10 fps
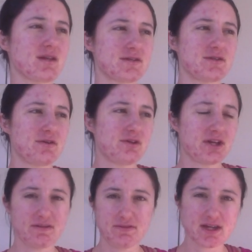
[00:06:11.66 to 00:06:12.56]
so,
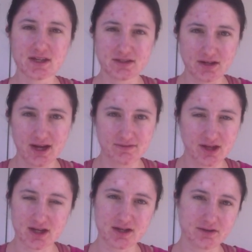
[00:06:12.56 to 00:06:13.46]
like, if they can have
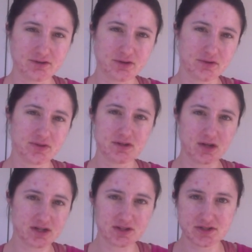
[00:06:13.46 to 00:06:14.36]
that kind of growth, then
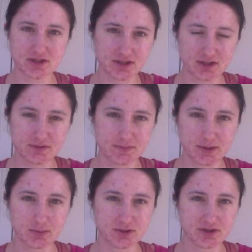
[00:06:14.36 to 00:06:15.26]
I should certainly be
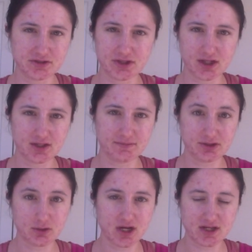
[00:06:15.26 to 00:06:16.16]
able to do that in my
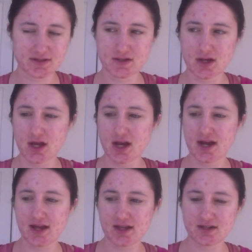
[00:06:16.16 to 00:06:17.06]
20s.
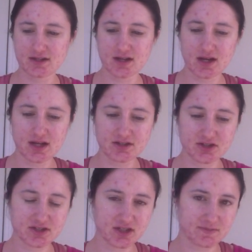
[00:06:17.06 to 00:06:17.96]
And it
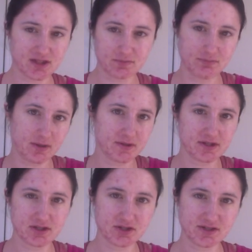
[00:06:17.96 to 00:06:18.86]
just seems like maybe
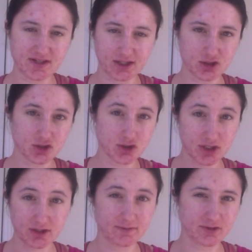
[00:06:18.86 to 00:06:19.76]
this is just like a
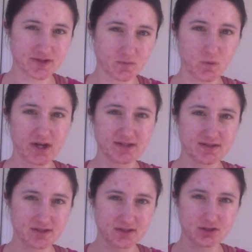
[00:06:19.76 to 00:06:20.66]
trick for some way
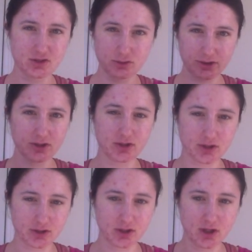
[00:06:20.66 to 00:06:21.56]
to trigger
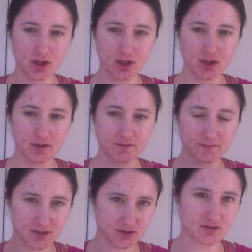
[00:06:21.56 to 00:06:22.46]
your
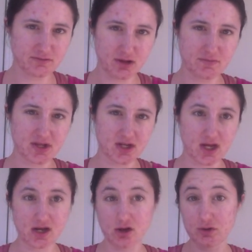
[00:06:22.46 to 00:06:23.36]
facial development
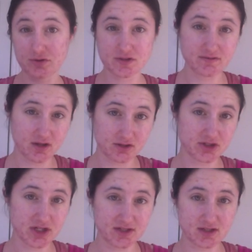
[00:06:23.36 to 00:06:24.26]
in a host of other
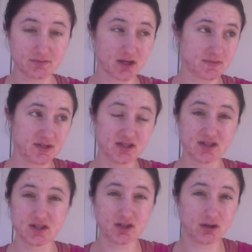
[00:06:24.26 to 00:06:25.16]
genes. There might be,
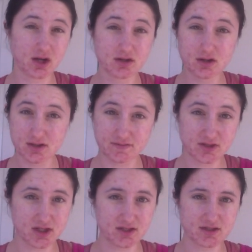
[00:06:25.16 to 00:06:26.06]
you know, hundreds of
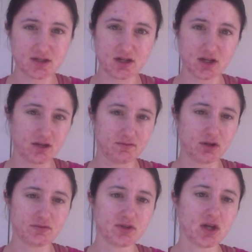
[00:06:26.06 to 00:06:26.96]
genes that get
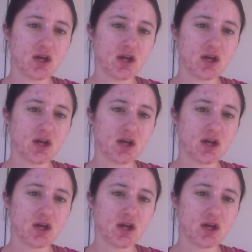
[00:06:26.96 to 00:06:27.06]
involved.